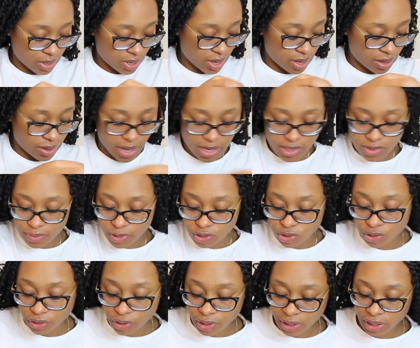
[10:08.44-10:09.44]
And that's
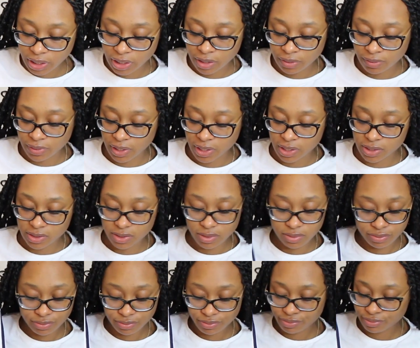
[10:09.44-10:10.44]
majority of these.
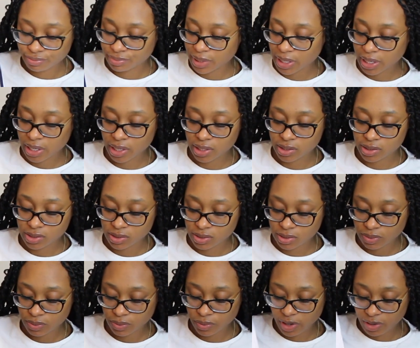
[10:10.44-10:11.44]

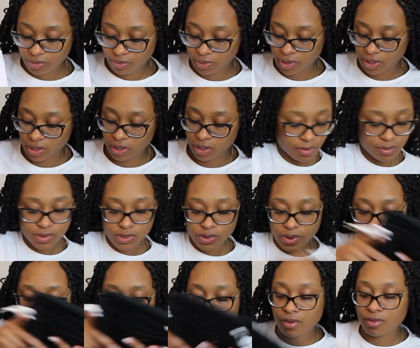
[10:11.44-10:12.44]
Pants, wife beater. So
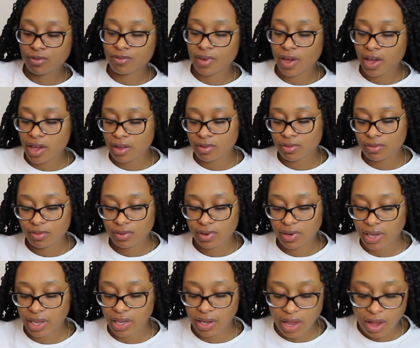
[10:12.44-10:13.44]
I have 5
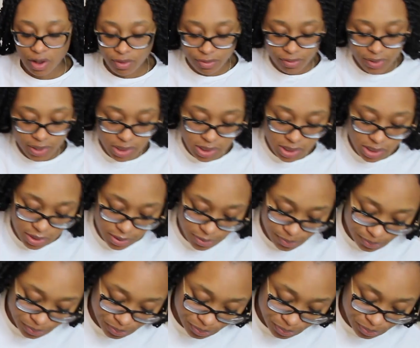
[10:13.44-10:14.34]
night outfits.